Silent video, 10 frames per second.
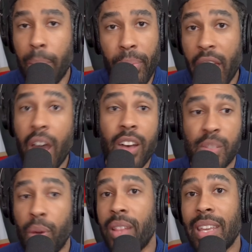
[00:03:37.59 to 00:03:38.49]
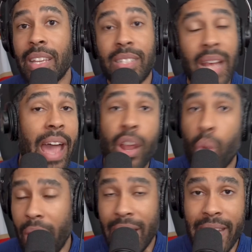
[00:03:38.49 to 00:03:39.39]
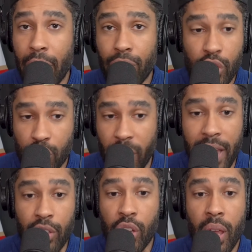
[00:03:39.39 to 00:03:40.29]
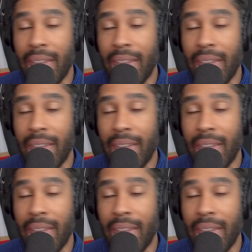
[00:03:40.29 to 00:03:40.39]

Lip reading: a playoff spot the entire way down the stretch,